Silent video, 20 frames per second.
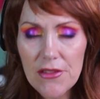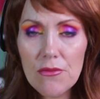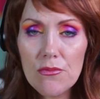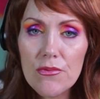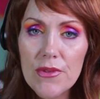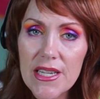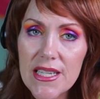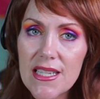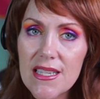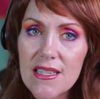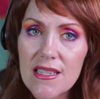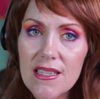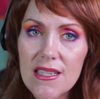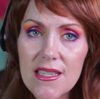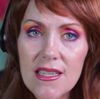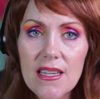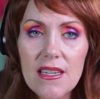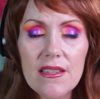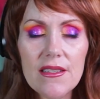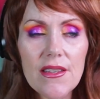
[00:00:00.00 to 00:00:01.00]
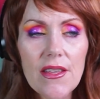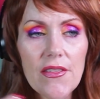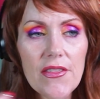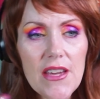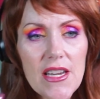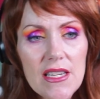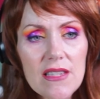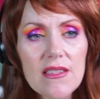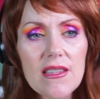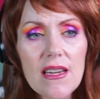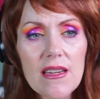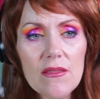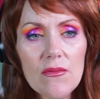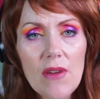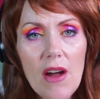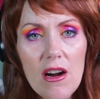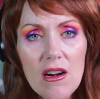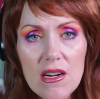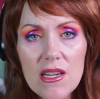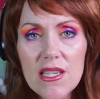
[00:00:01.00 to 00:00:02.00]
the reasons, the things that
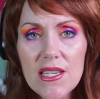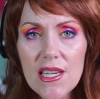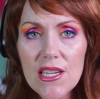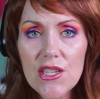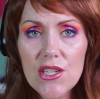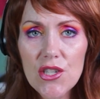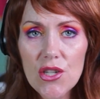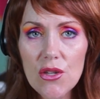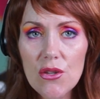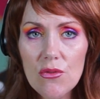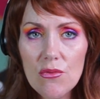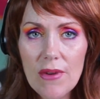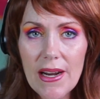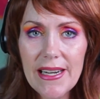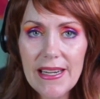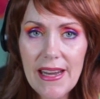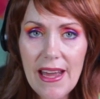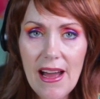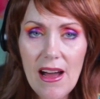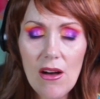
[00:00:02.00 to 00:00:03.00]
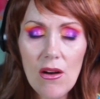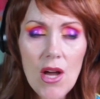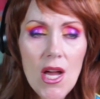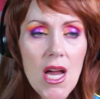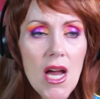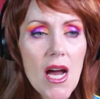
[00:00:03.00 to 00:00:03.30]
artists can do right now.